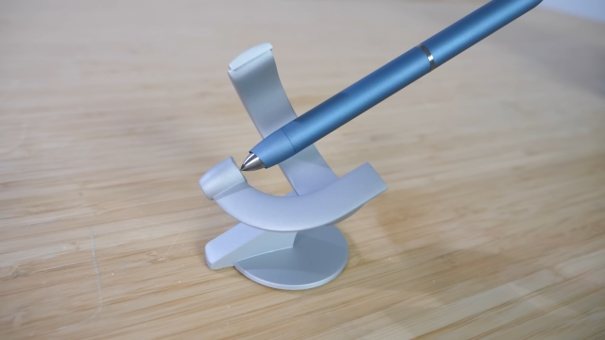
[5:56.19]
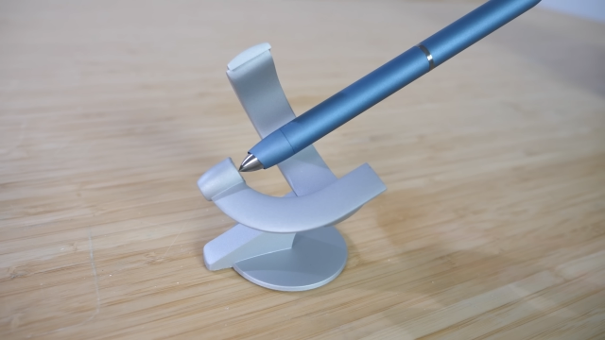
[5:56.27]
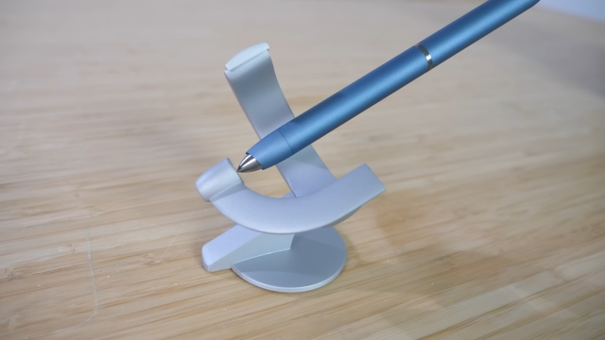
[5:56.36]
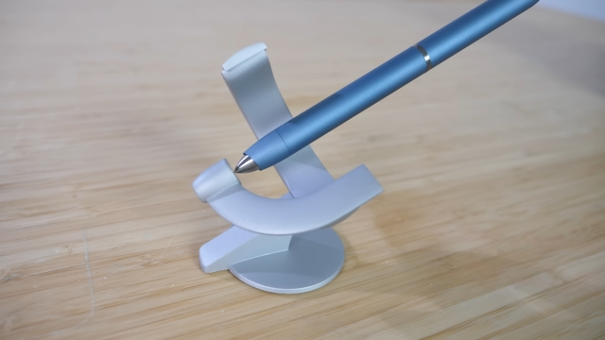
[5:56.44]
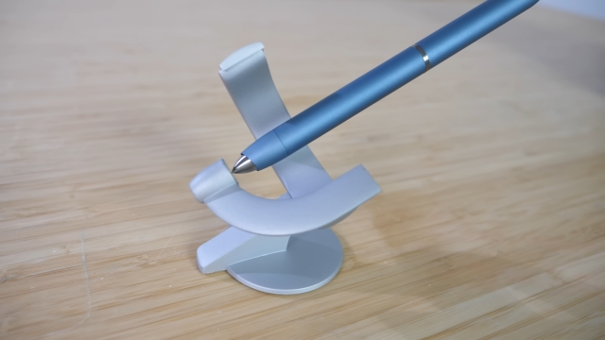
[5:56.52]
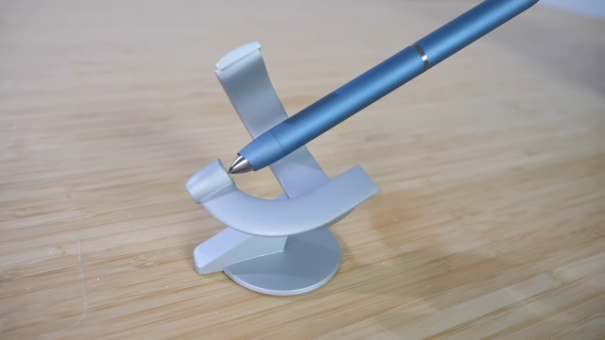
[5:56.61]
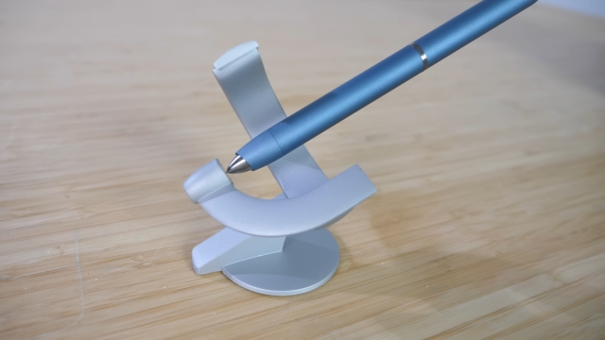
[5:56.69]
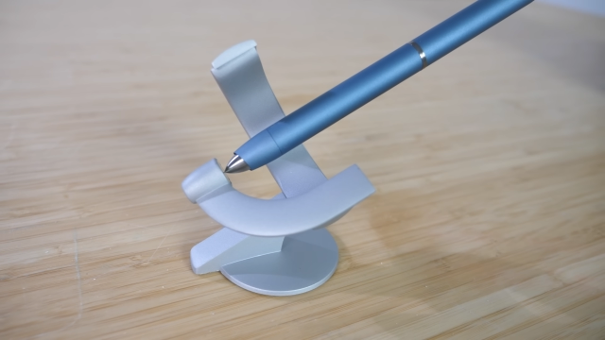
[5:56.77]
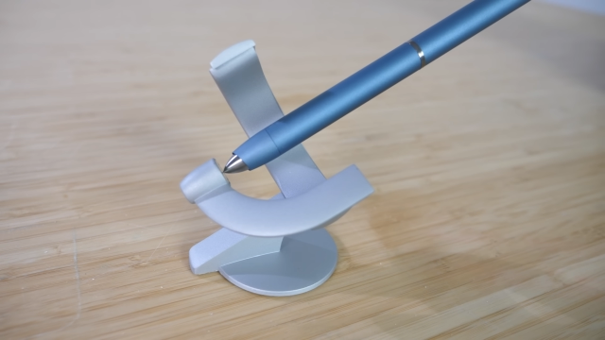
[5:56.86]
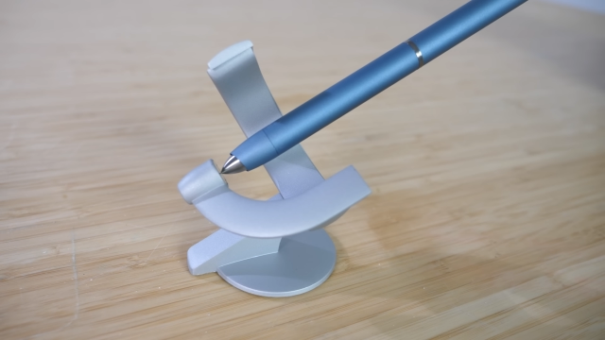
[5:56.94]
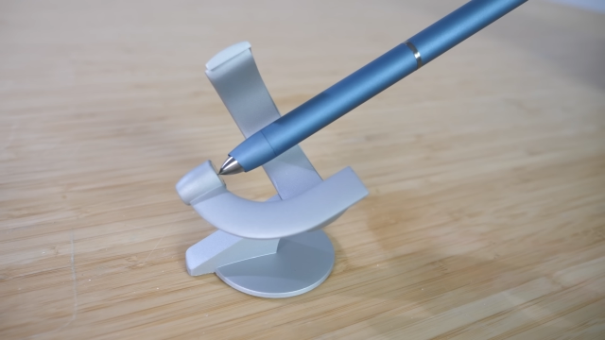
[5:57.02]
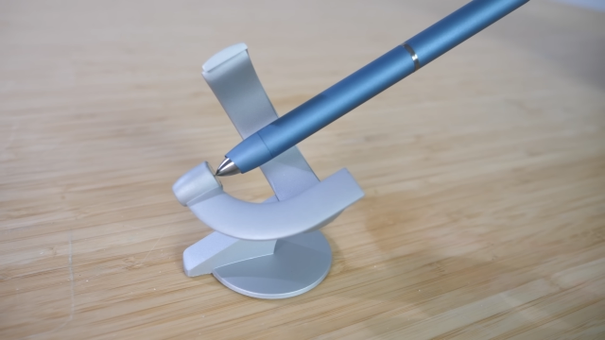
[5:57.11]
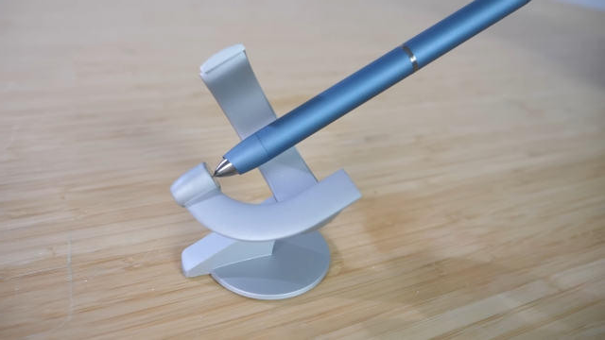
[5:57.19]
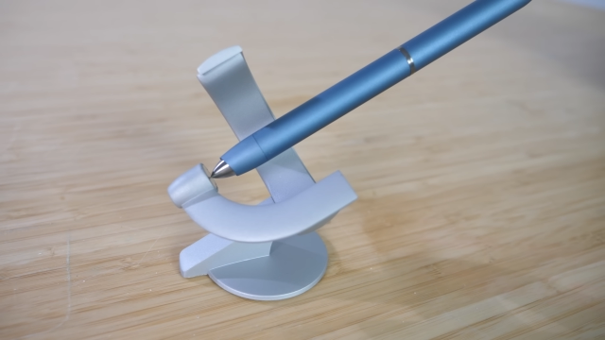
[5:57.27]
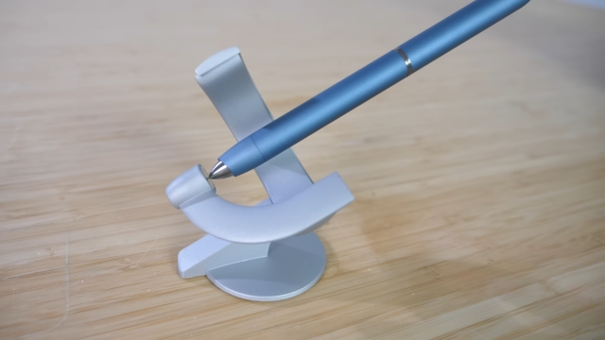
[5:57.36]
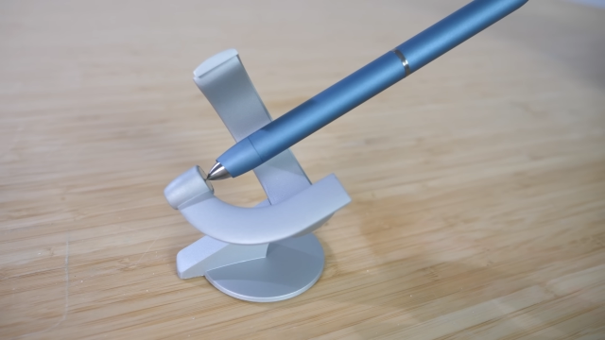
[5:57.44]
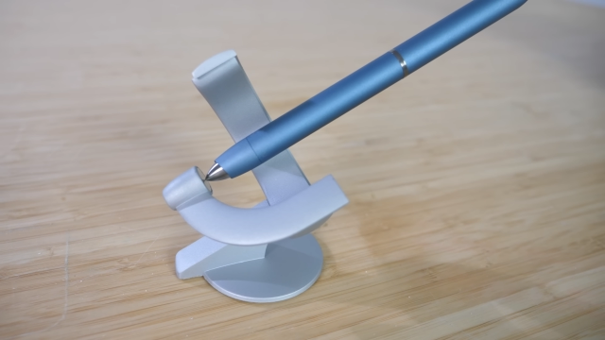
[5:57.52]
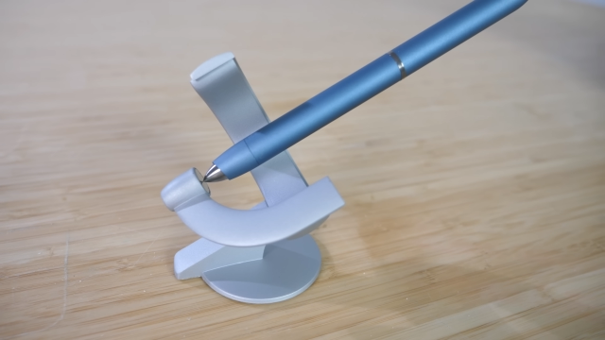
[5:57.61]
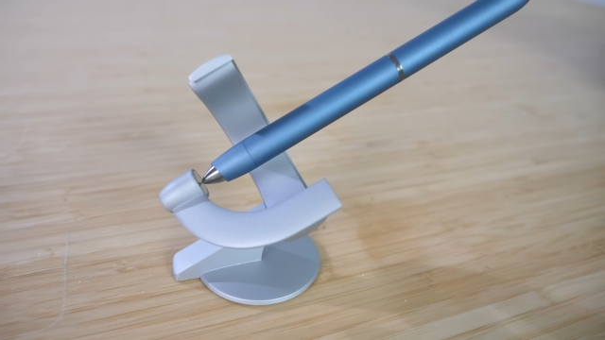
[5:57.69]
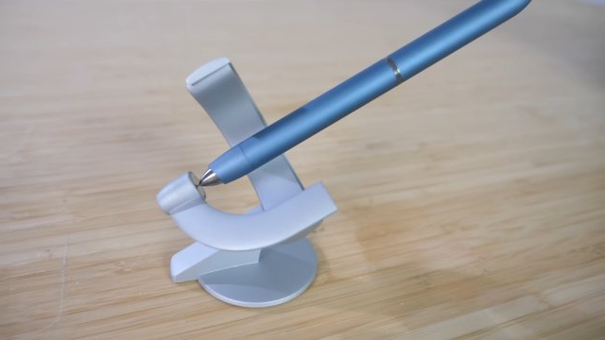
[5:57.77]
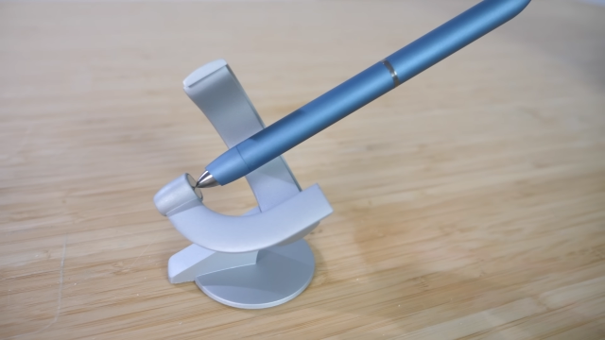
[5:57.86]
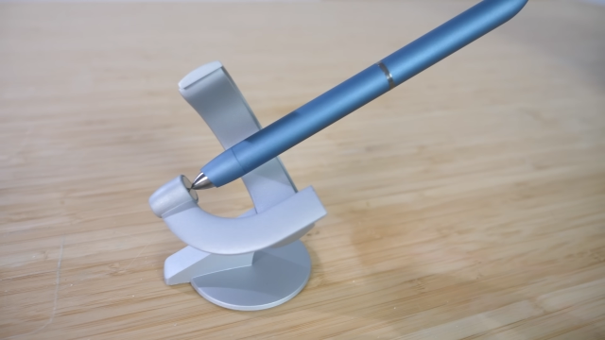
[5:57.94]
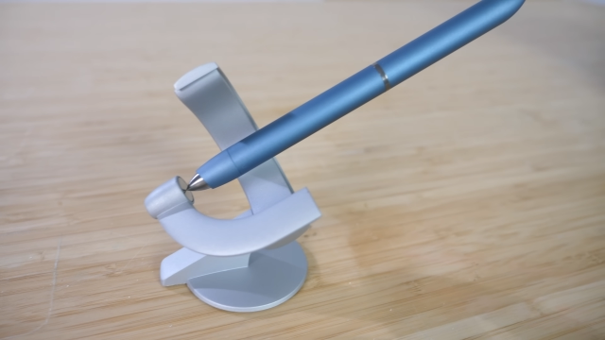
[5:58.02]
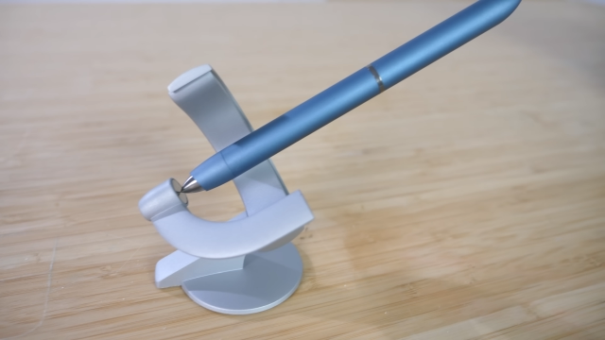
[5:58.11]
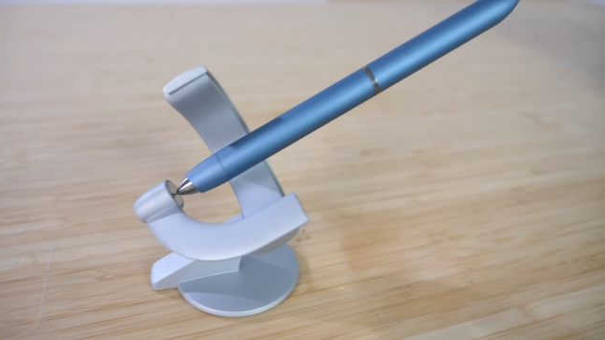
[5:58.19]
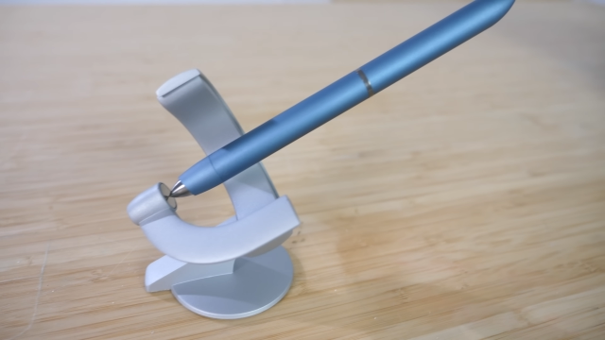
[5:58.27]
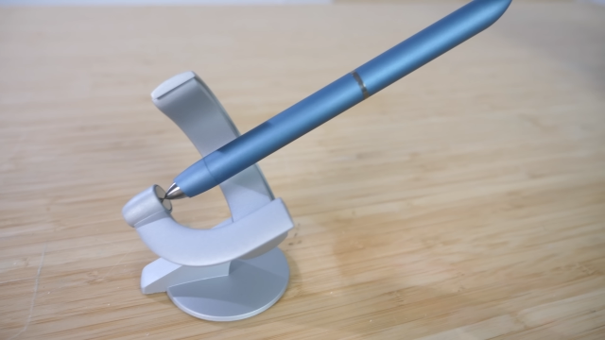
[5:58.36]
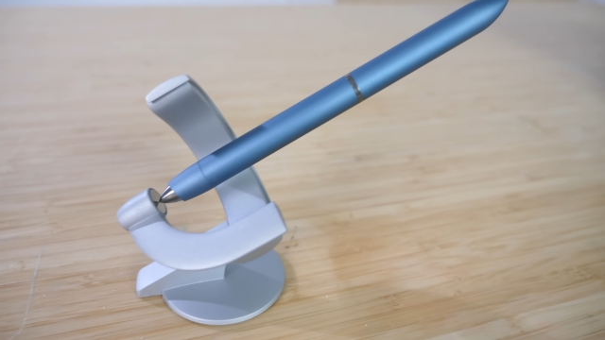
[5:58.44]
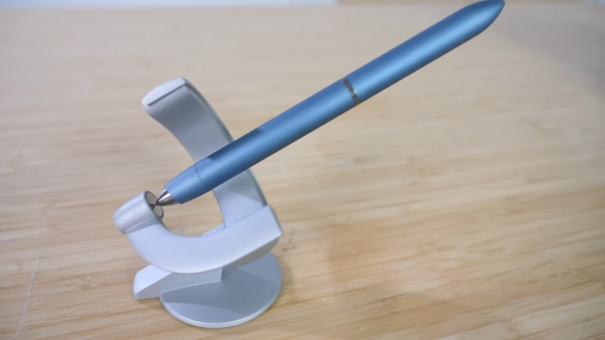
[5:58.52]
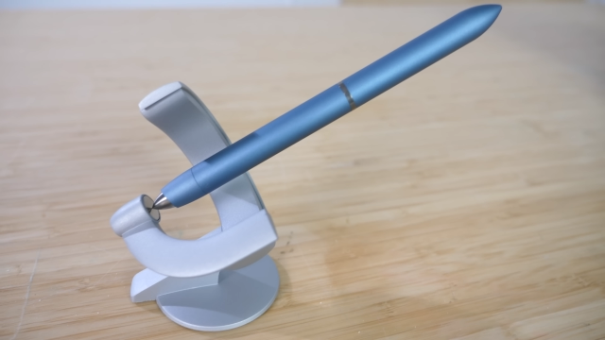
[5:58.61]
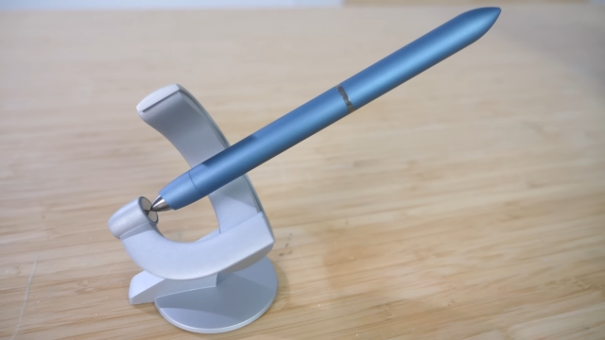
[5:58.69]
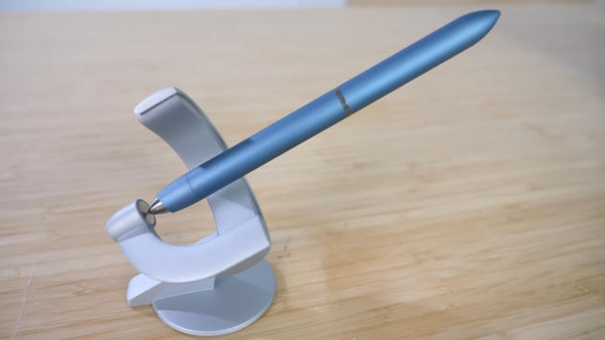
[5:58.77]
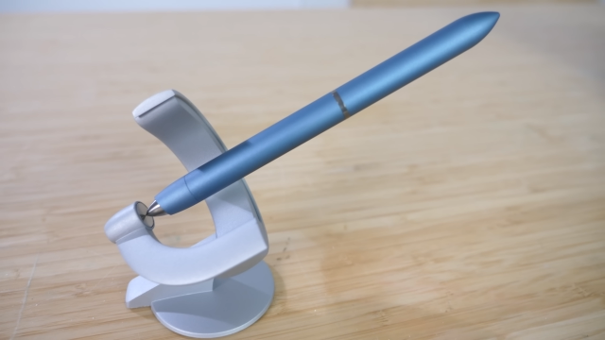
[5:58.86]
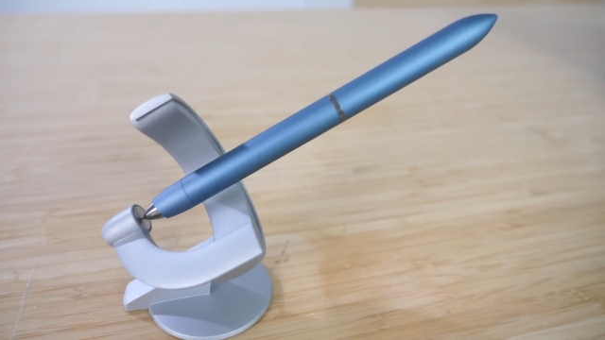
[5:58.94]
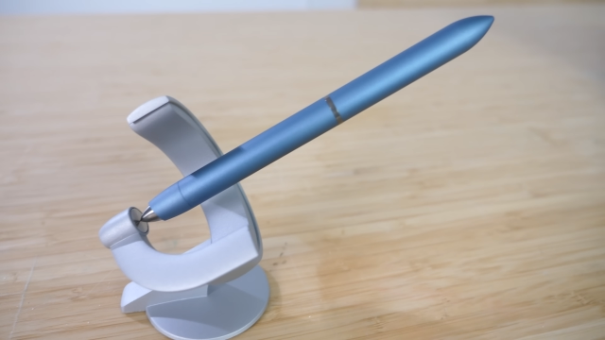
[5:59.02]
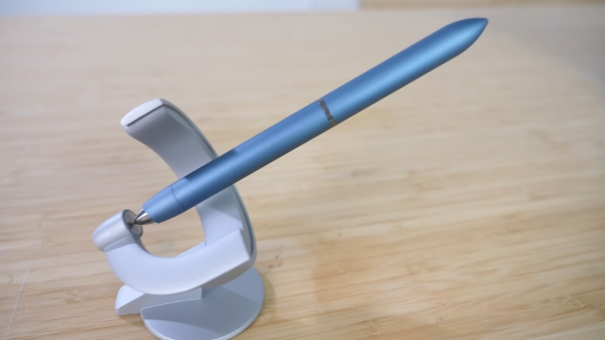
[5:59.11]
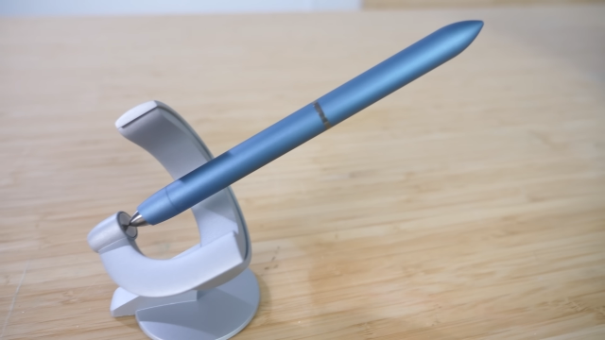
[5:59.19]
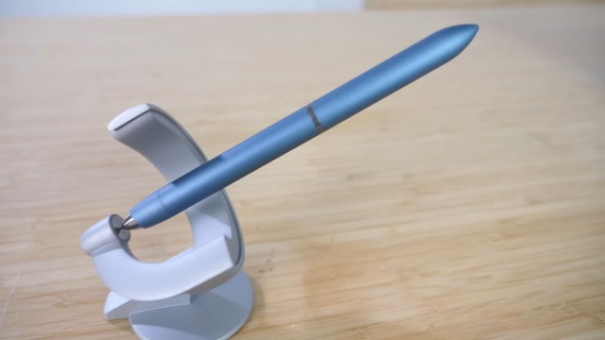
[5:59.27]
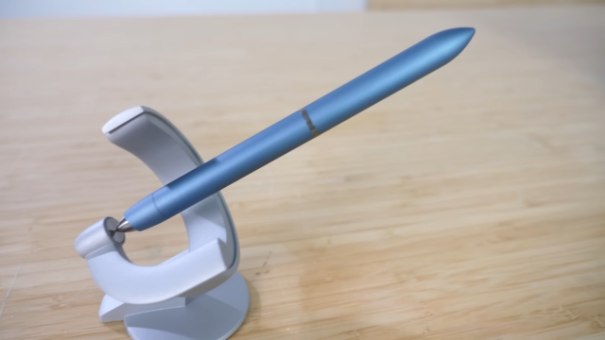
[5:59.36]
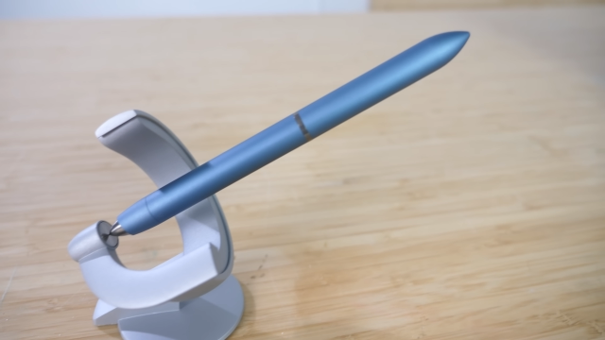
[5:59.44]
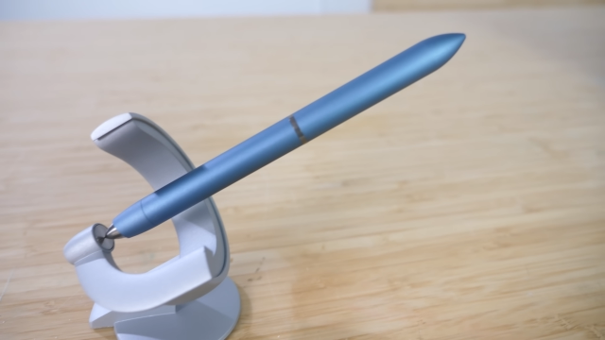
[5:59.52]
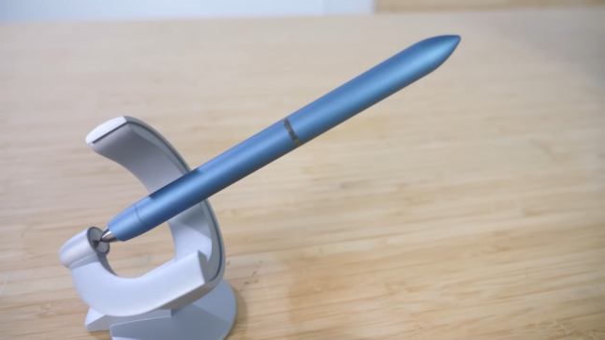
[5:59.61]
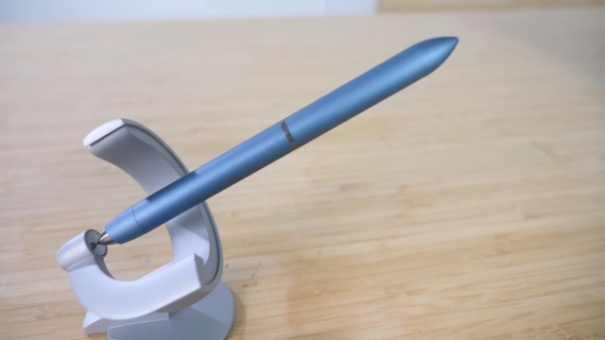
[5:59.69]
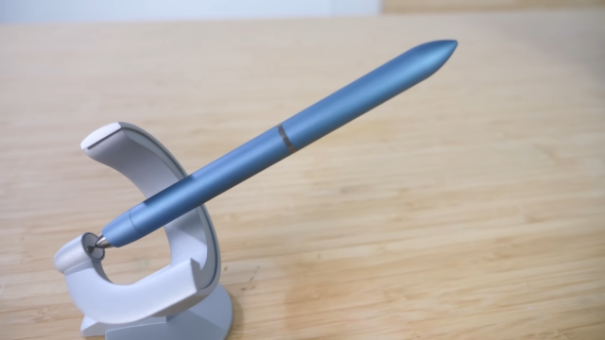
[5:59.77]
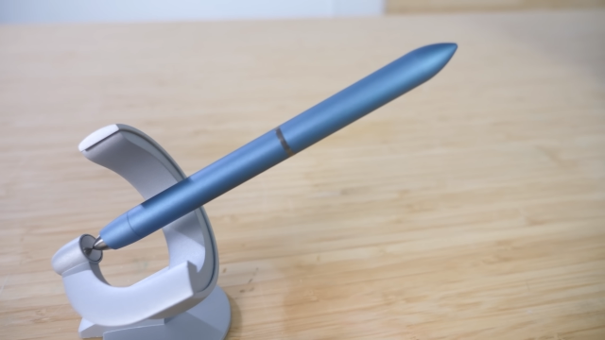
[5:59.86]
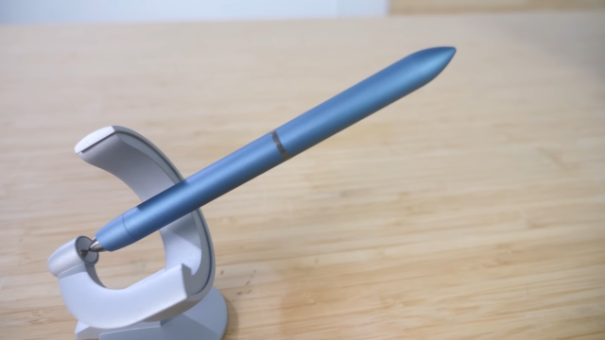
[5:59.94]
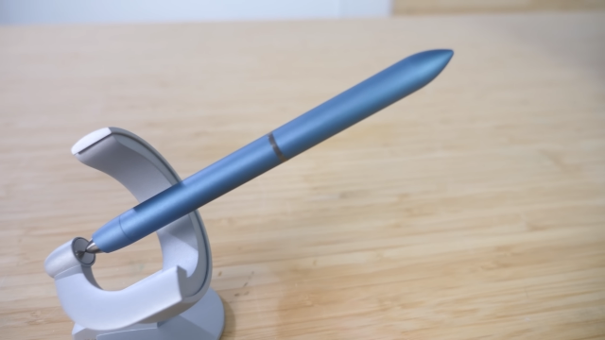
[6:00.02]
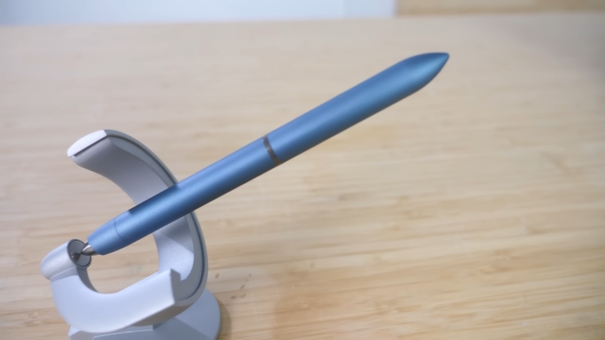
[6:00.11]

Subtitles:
No face is visible, so there are no lips to read.